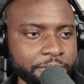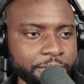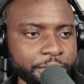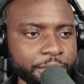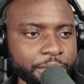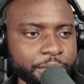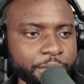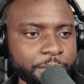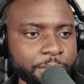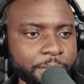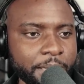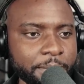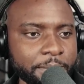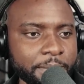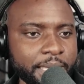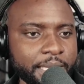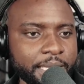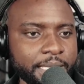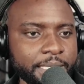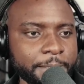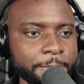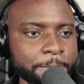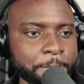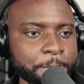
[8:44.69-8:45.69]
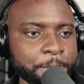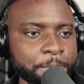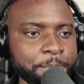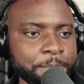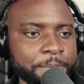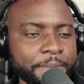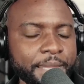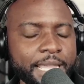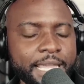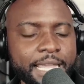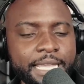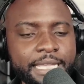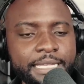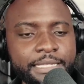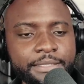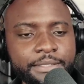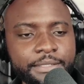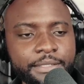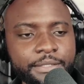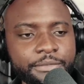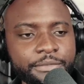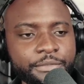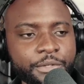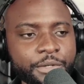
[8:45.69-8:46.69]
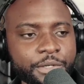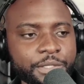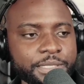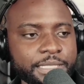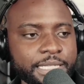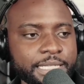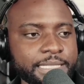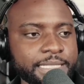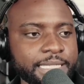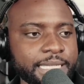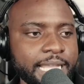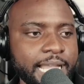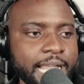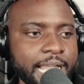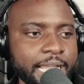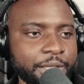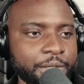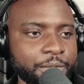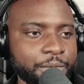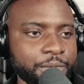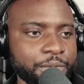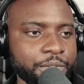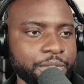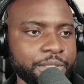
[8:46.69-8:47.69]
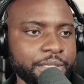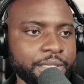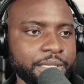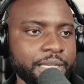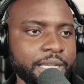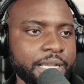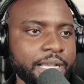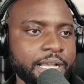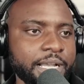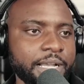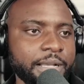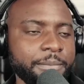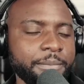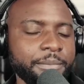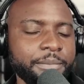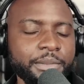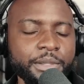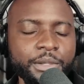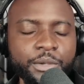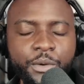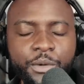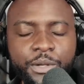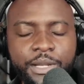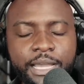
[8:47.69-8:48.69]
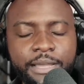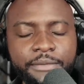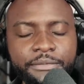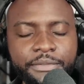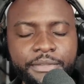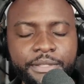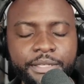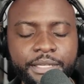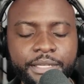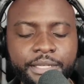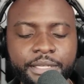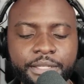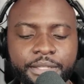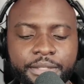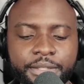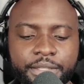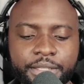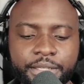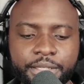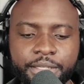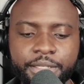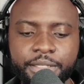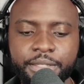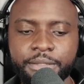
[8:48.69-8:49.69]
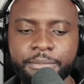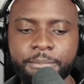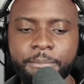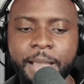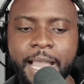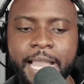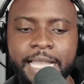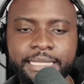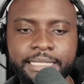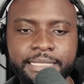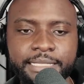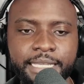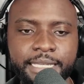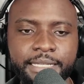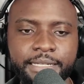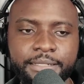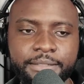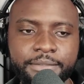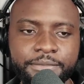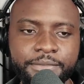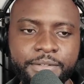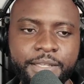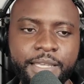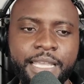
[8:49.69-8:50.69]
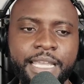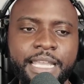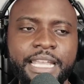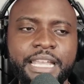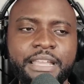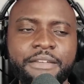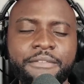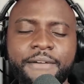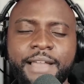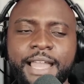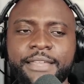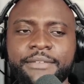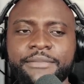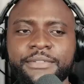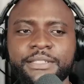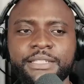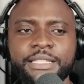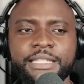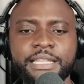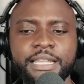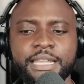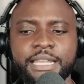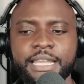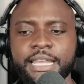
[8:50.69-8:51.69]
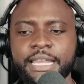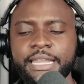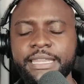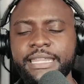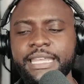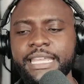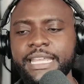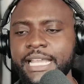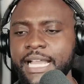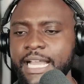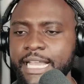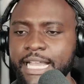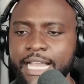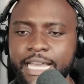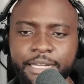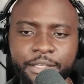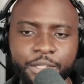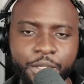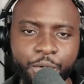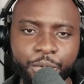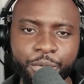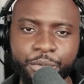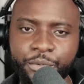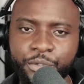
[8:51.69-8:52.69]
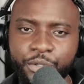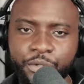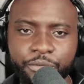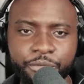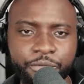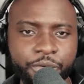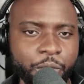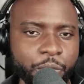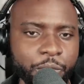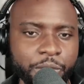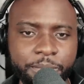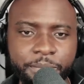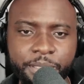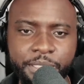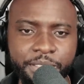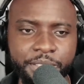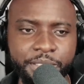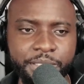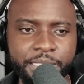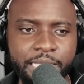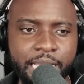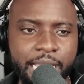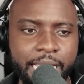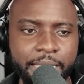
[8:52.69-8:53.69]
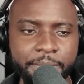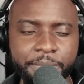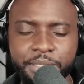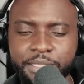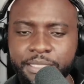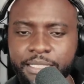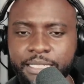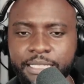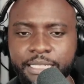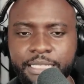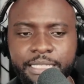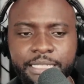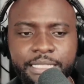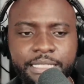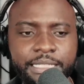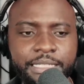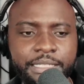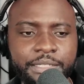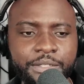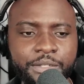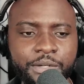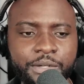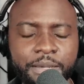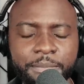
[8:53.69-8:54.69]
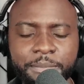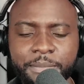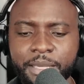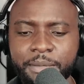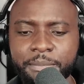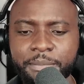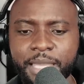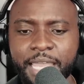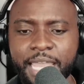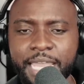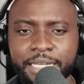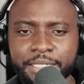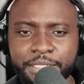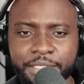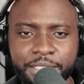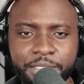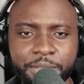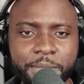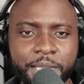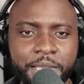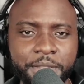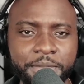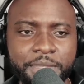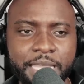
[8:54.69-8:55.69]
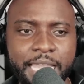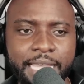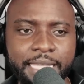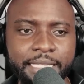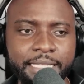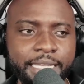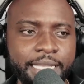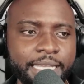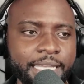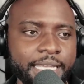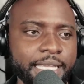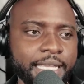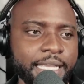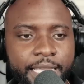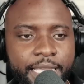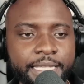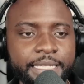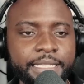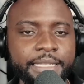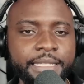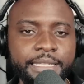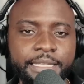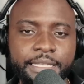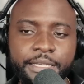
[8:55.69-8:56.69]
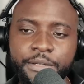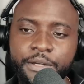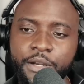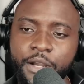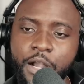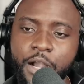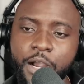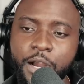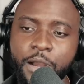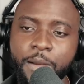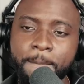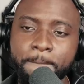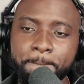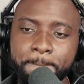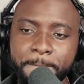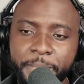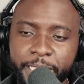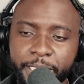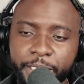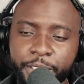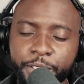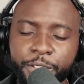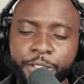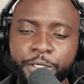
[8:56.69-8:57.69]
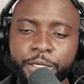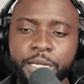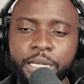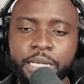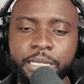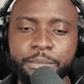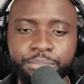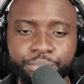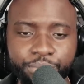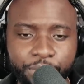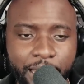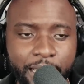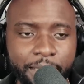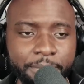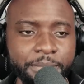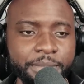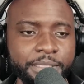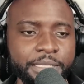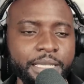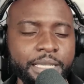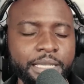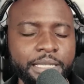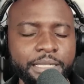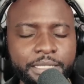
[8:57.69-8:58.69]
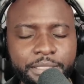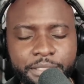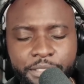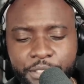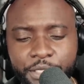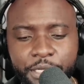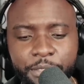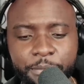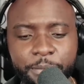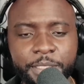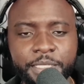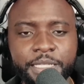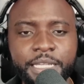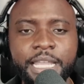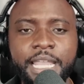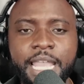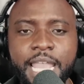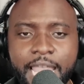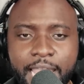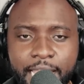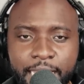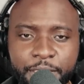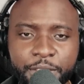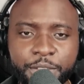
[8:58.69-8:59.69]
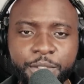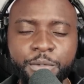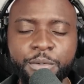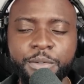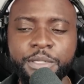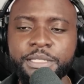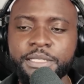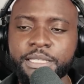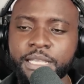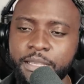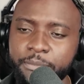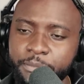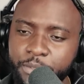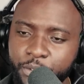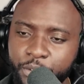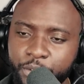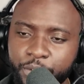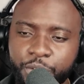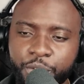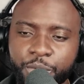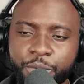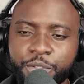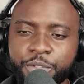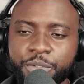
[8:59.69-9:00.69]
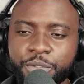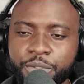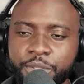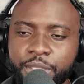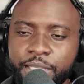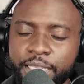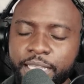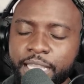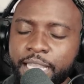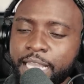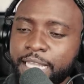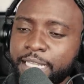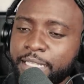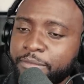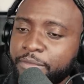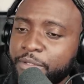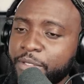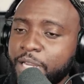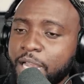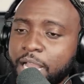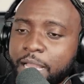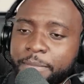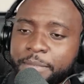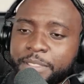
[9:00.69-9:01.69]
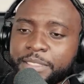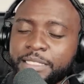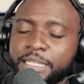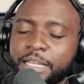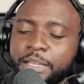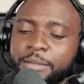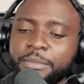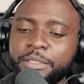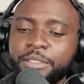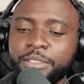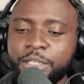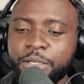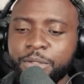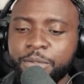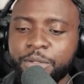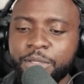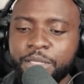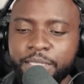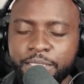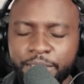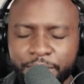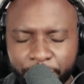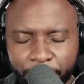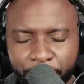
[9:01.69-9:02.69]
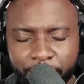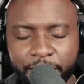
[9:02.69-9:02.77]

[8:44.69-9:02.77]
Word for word: I feel you, my man. And of course, that's a guy who's um, going off the, the the mindset of if I even think I got to go through your phone a bunch of times and, and you know, I'm, I'm anxious about that, then there are bigger problems. Listen, gentlemen, as always, I'm curious to know what you think. Leave your comments down below.